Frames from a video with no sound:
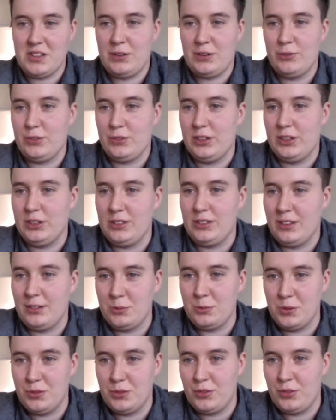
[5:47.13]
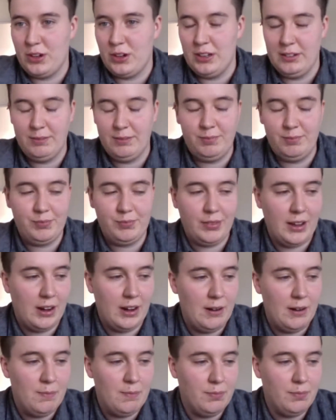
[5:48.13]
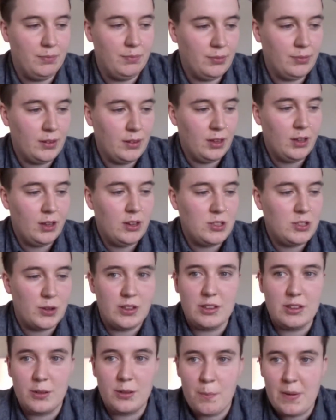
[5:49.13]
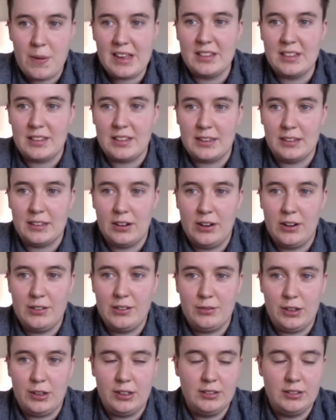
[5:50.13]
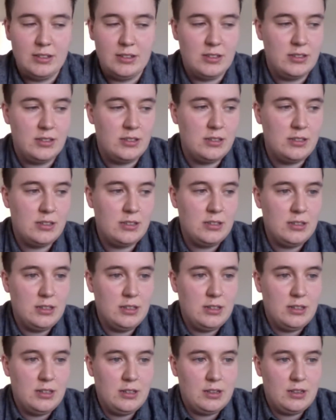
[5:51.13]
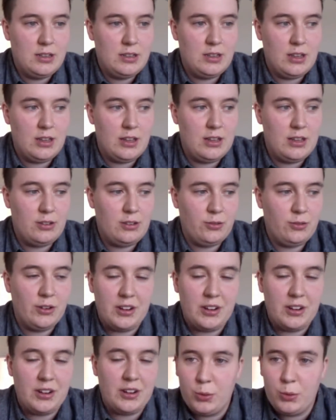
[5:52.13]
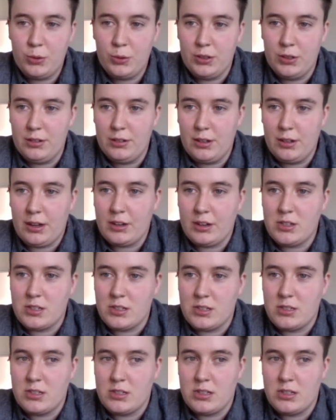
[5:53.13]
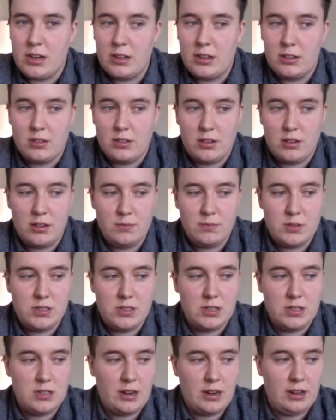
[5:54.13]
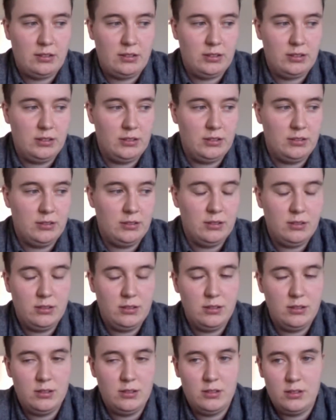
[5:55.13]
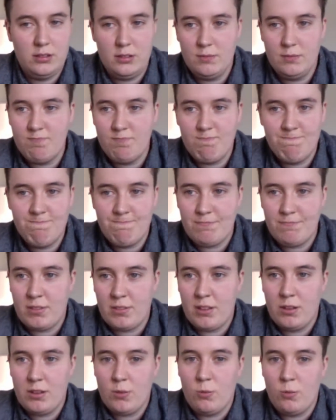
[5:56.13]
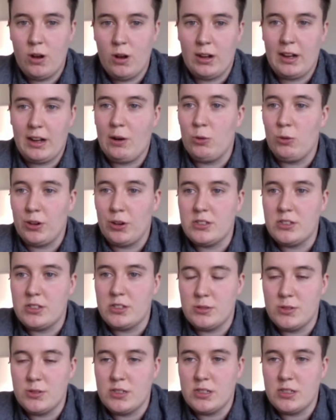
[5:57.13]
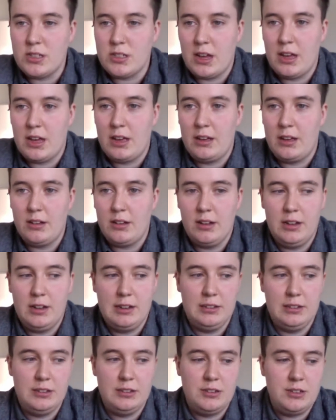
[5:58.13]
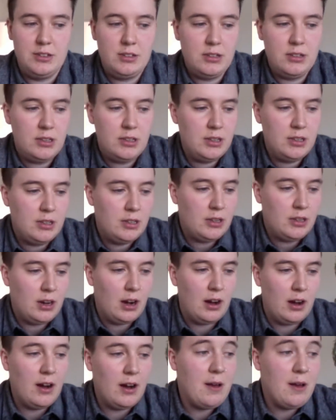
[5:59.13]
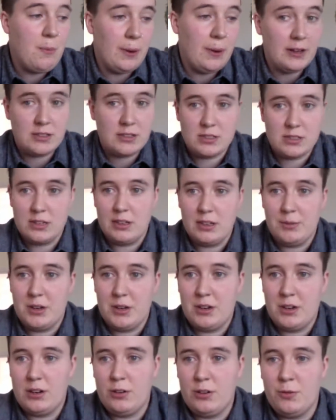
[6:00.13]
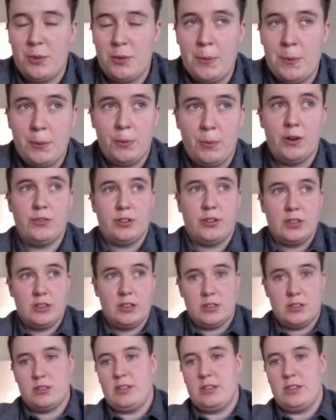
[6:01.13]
first, that will be fine. So I think the main thing that I've learned is that it is really important actually to take the time to sit down and work out what it is you want to say. And I personally, I mean, a lot of people might find this the